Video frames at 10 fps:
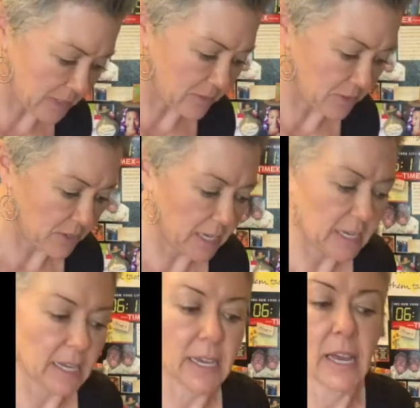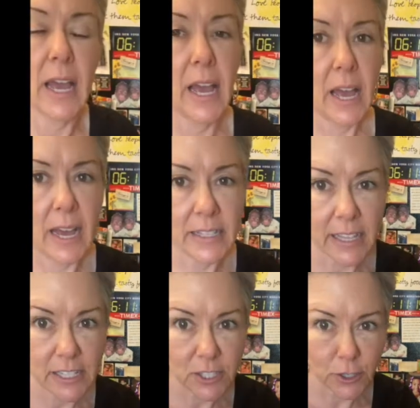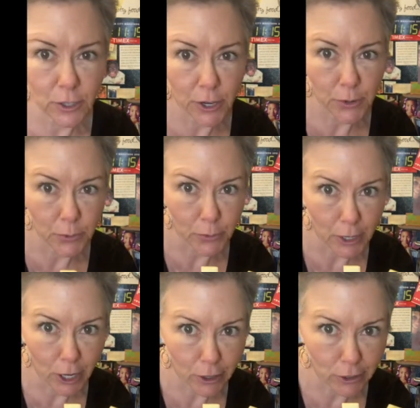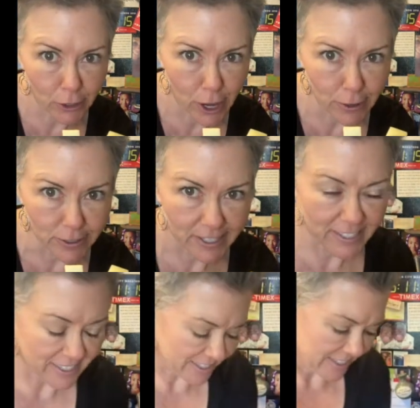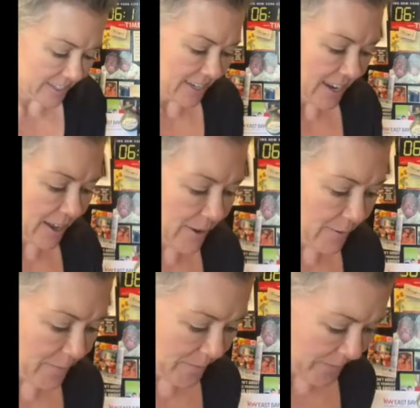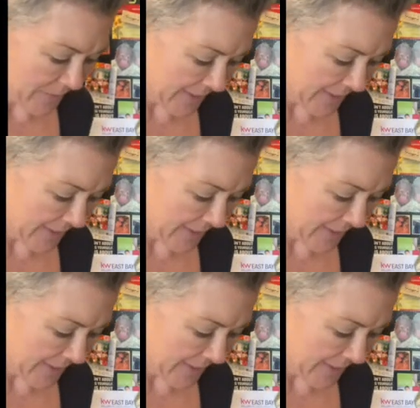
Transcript: of zucchini unless you look real close. And